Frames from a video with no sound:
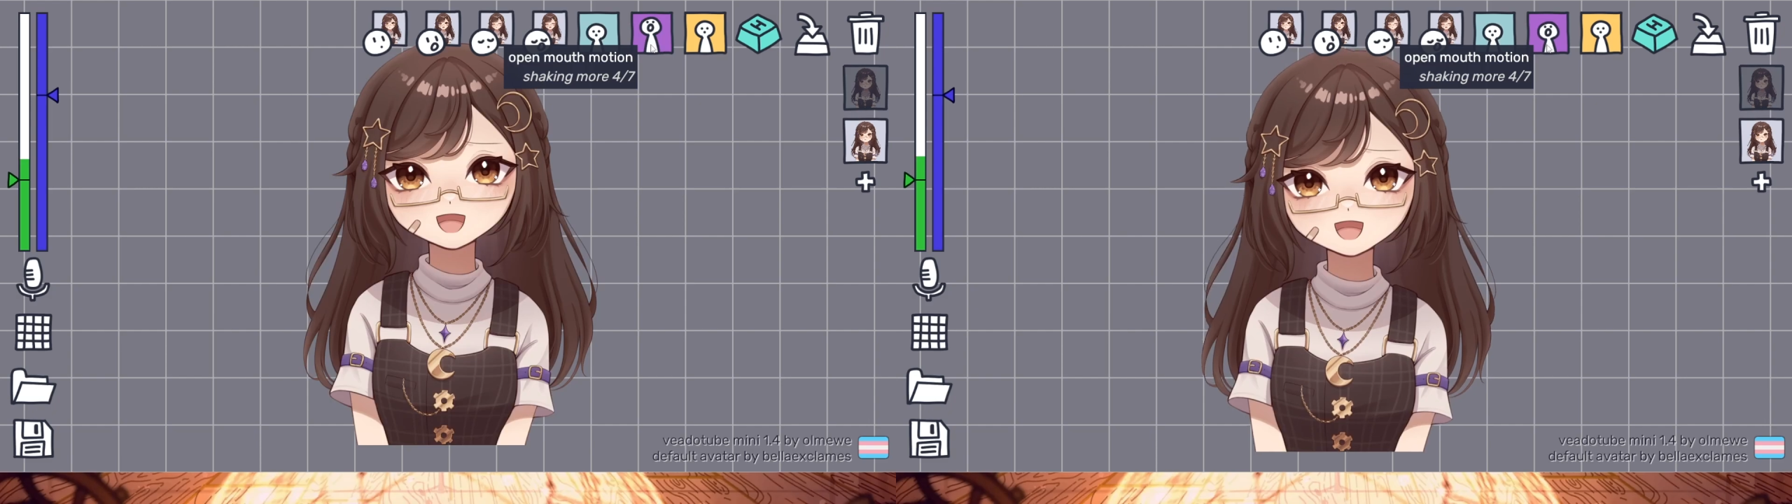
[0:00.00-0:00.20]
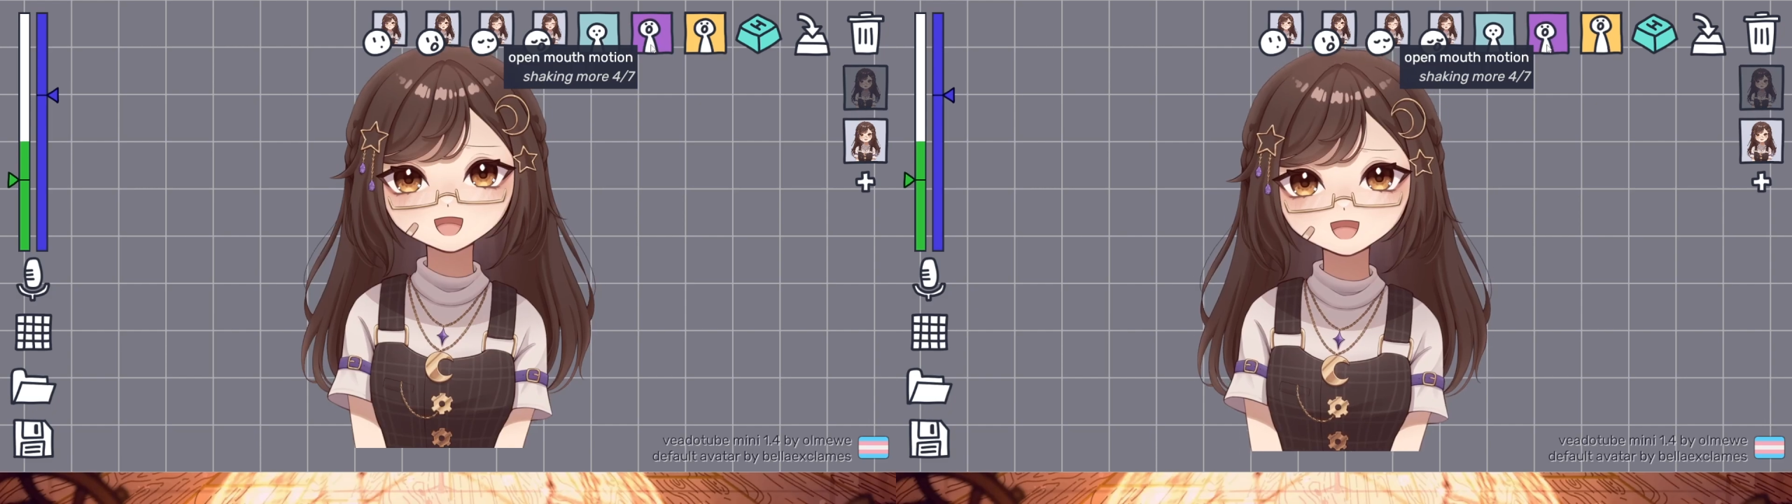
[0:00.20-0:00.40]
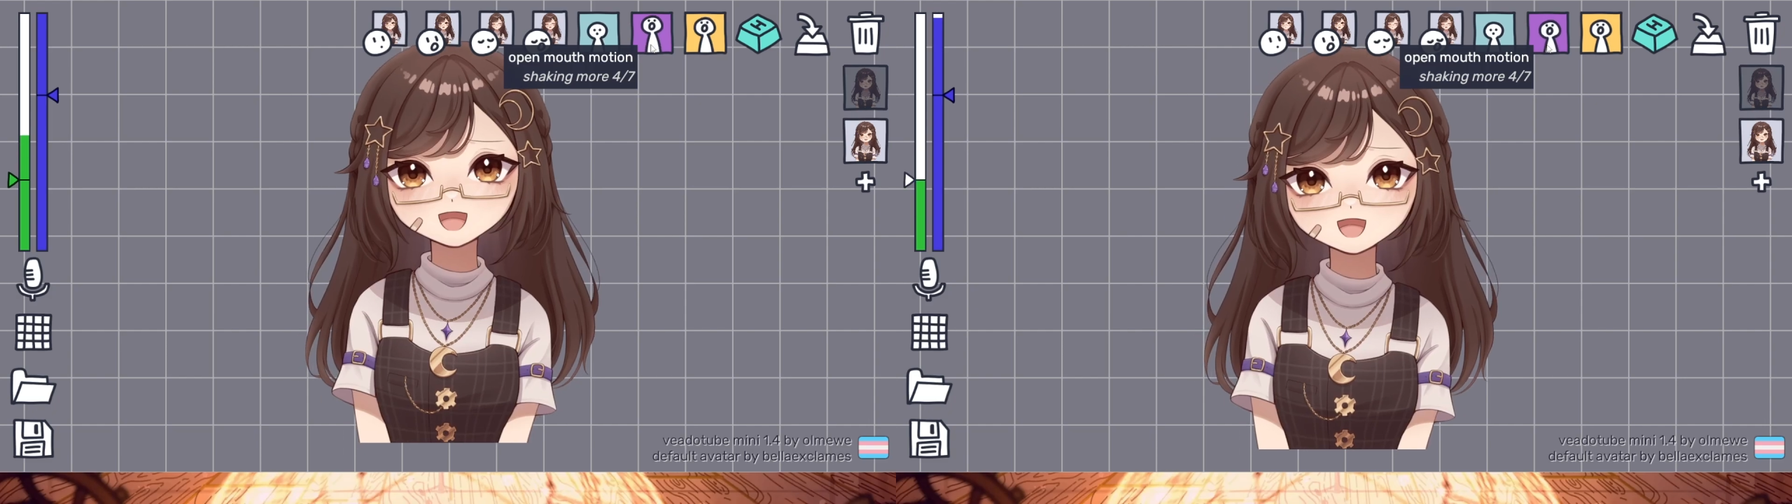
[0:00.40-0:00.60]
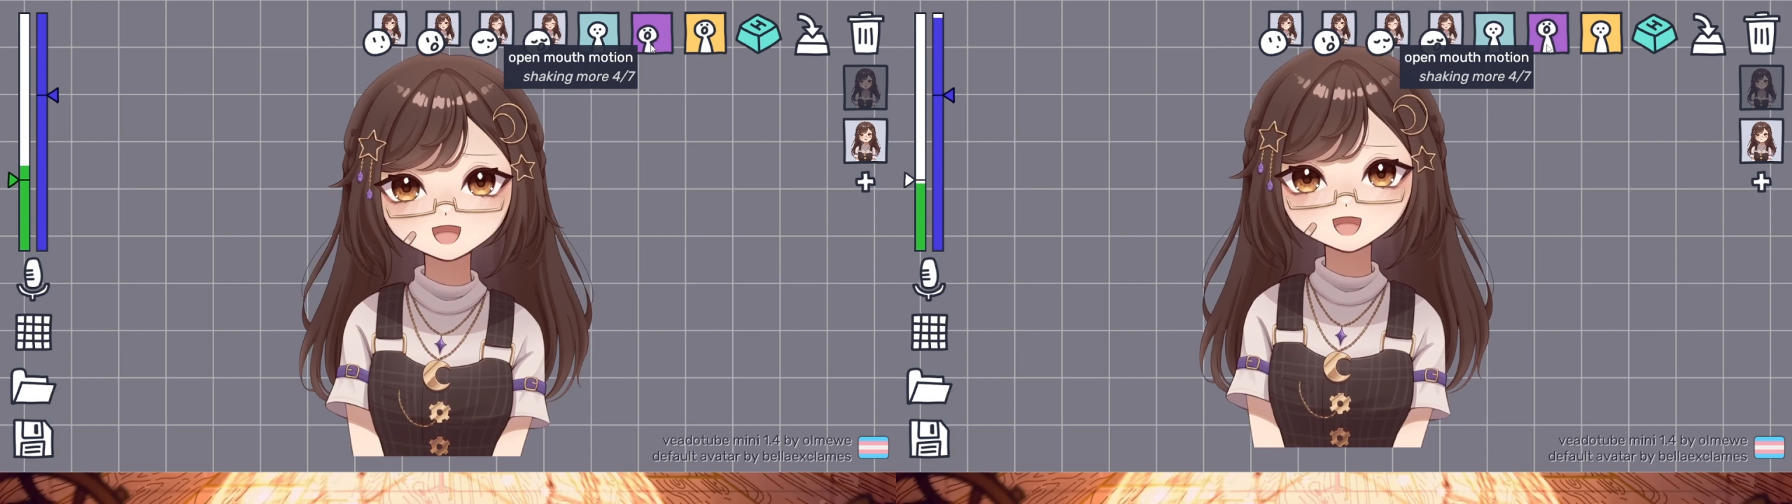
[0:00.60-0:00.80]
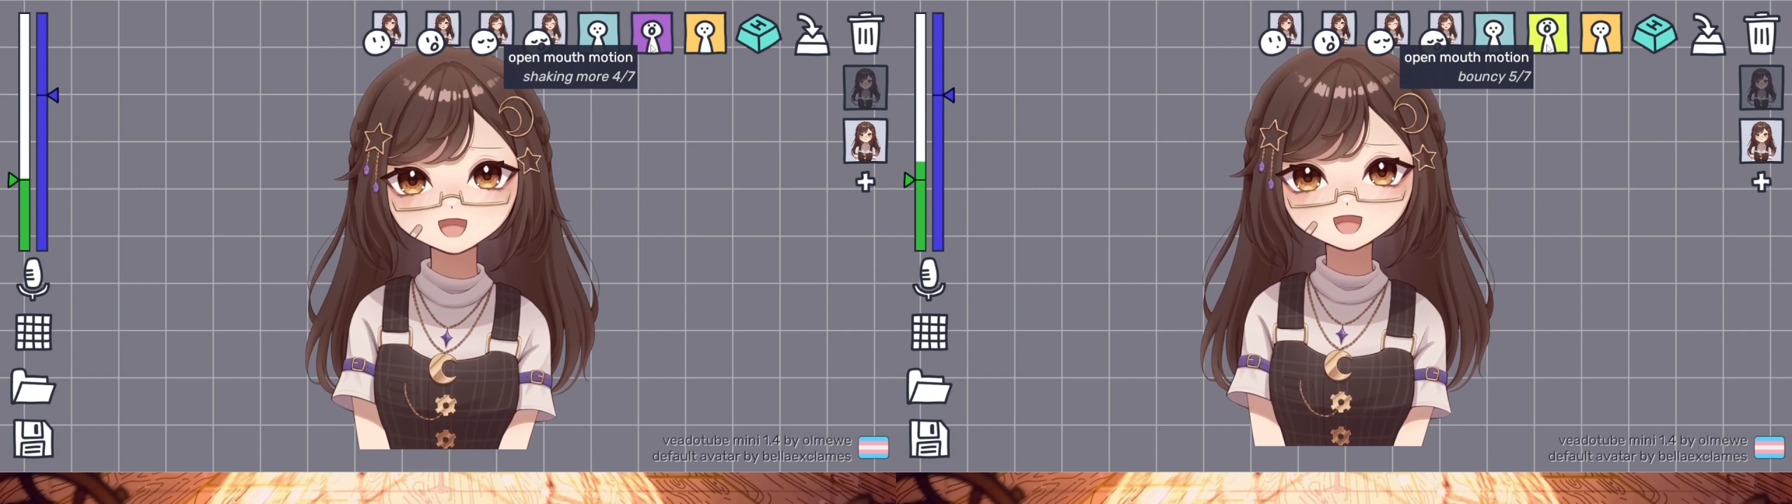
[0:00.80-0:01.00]
see, I move
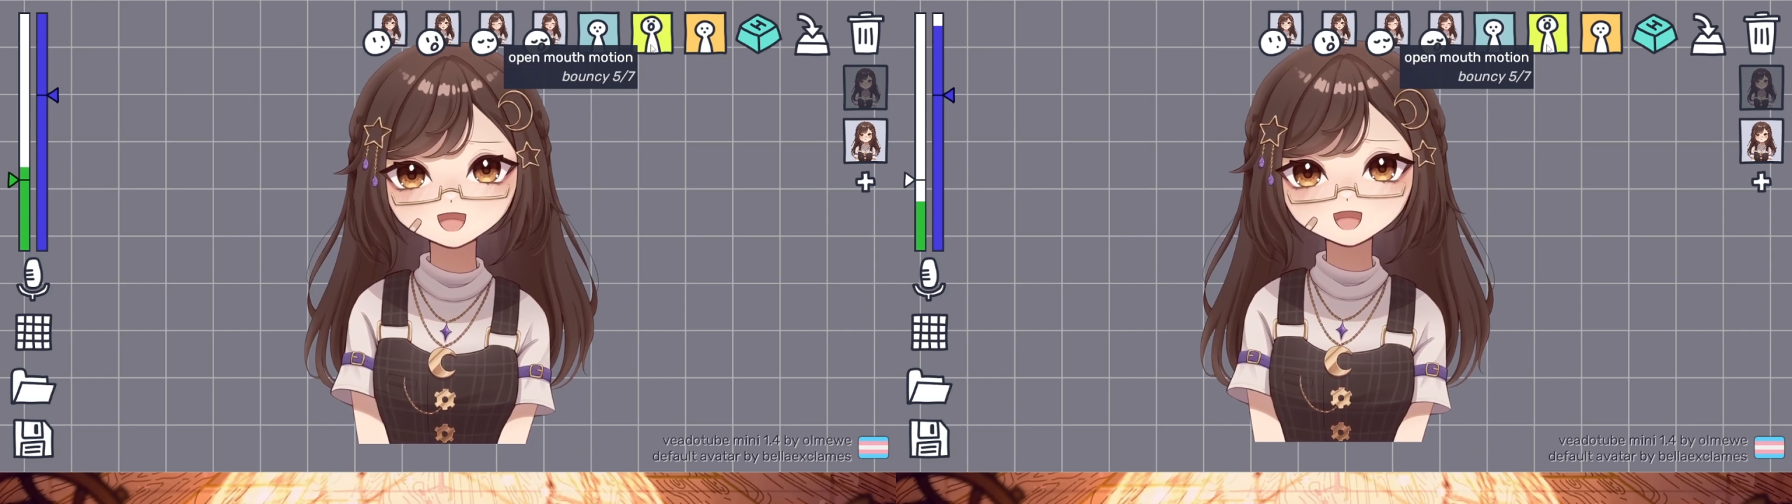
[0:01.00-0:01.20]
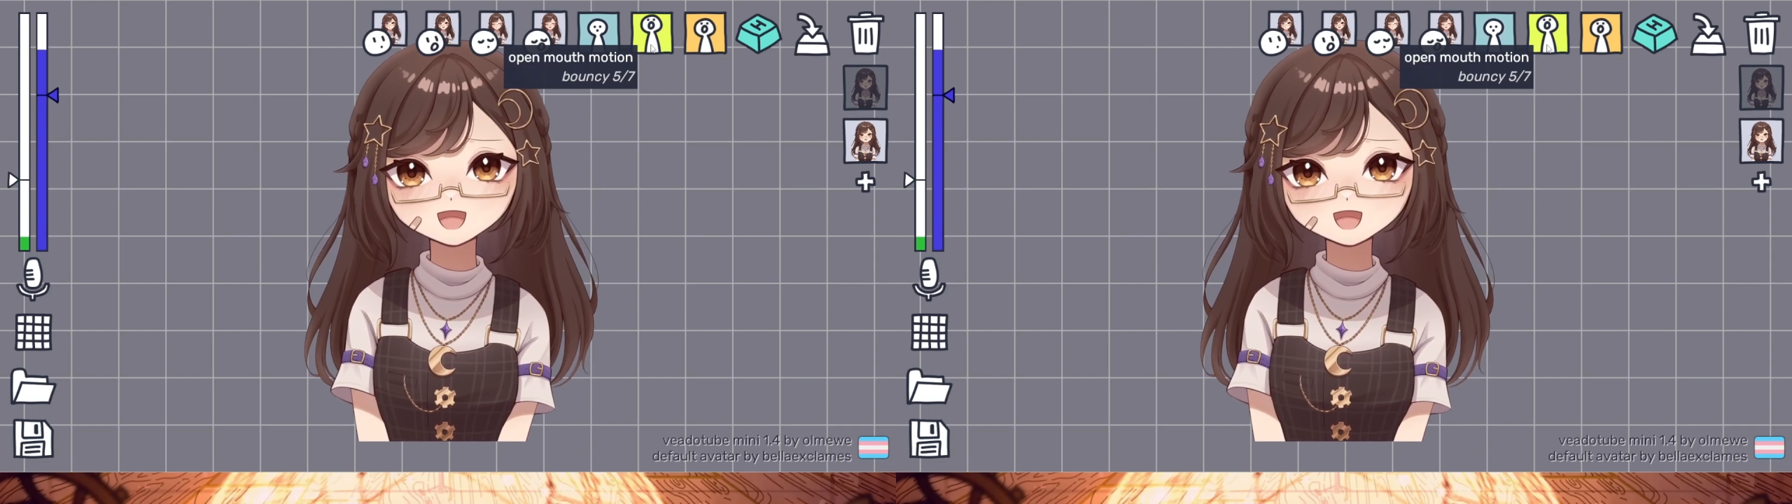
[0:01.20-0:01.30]
differently.